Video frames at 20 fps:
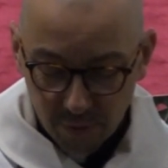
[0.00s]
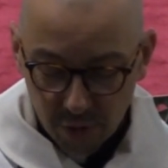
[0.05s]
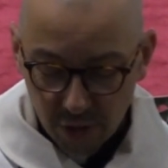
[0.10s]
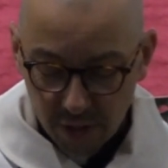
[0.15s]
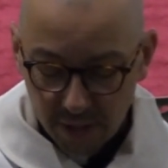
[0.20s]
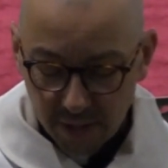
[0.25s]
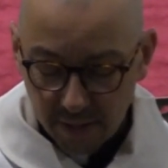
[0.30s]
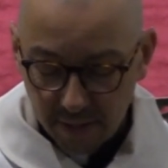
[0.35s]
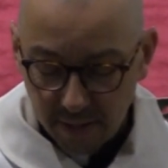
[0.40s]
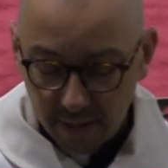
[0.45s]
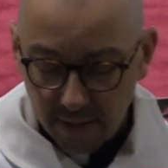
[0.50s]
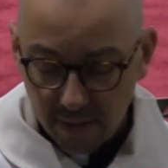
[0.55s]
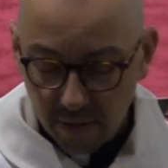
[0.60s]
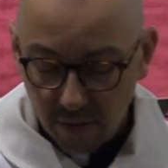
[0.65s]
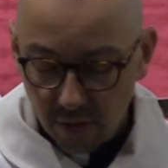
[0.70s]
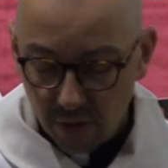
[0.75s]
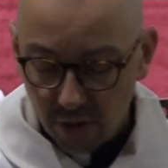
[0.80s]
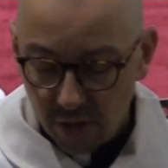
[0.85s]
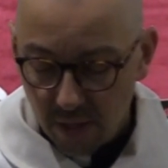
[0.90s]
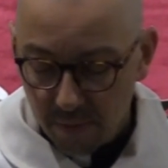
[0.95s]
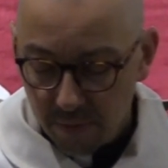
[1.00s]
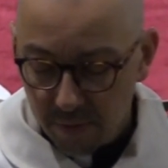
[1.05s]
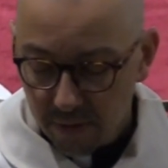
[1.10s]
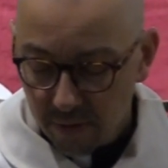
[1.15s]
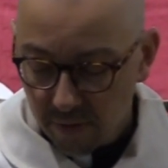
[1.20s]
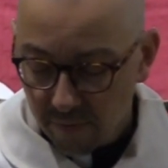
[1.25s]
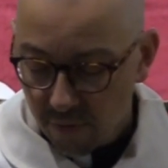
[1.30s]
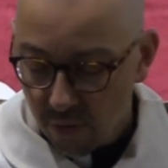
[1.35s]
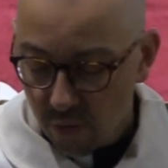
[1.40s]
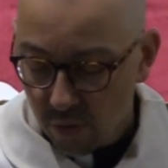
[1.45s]
Jesus is the good
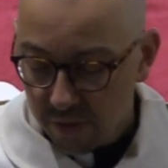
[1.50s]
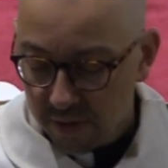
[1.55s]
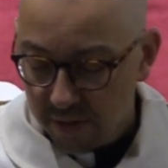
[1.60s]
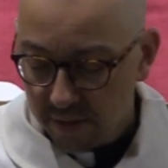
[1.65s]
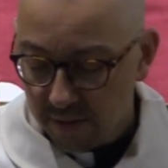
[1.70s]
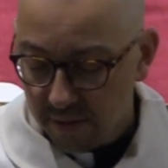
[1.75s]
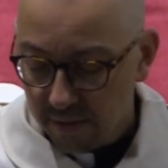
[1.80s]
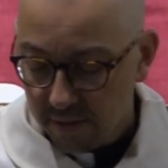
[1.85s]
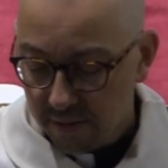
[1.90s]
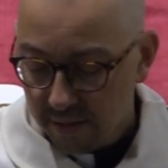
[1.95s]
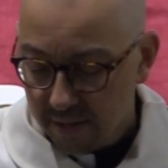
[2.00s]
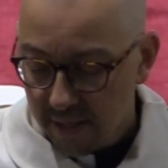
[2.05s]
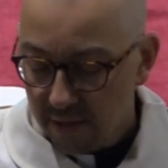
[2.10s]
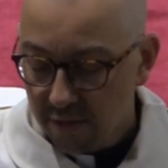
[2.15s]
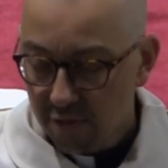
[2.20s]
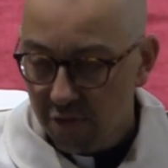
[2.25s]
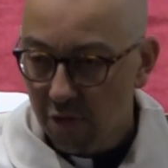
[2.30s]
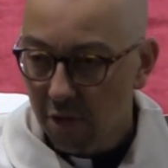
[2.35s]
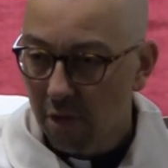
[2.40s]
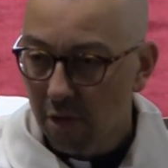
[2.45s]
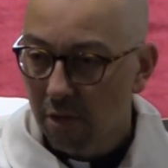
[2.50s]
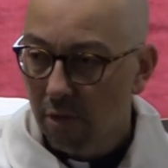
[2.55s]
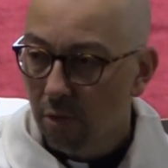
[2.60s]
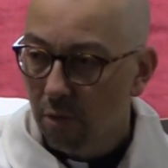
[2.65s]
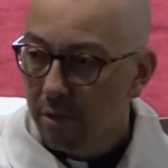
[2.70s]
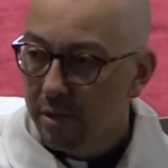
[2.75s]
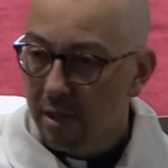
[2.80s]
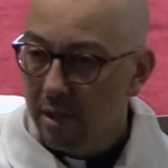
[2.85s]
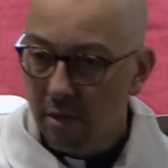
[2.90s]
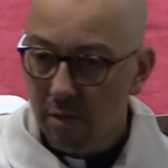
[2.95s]
shepherd. Of course, Sandra
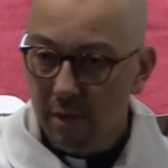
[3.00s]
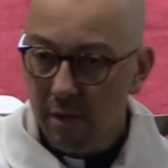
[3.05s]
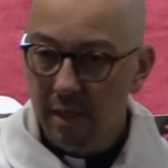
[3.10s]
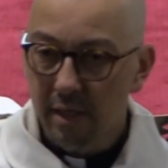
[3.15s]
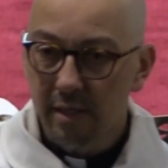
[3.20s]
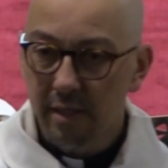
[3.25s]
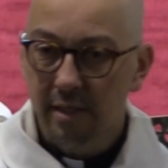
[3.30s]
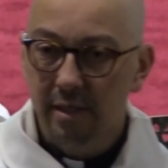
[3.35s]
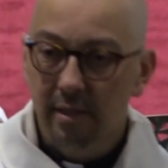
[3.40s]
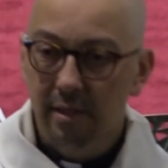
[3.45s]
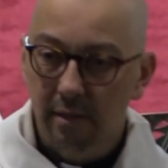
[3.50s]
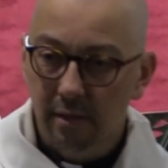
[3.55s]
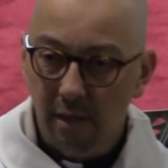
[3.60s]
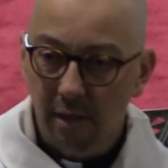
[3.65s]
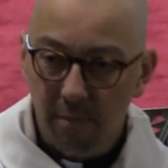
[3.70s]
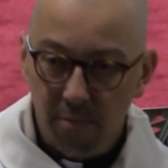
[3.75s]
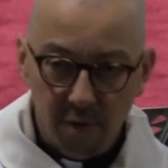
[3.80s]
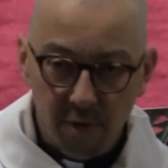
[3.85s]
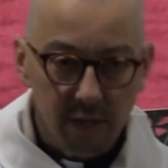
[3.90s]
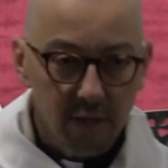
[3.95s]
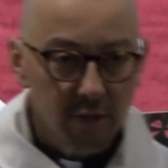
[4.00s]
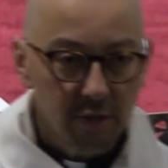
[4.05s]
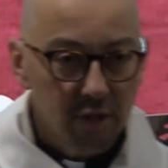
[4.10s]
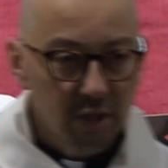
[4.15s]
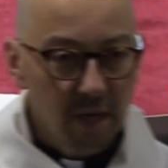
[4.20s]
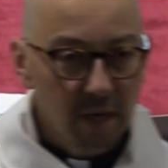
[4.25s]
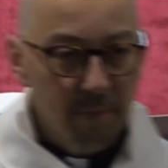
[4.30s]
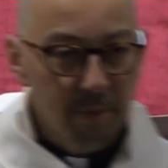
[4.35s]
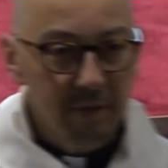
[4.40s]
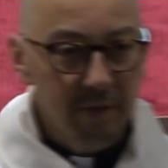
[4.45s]
also is a pretty
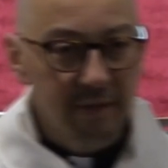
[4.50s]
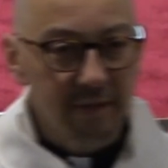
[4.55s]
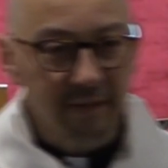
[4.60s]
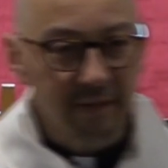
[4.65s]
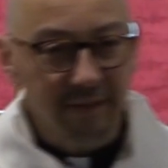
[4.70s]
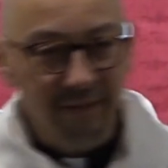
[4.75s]
good shepherd,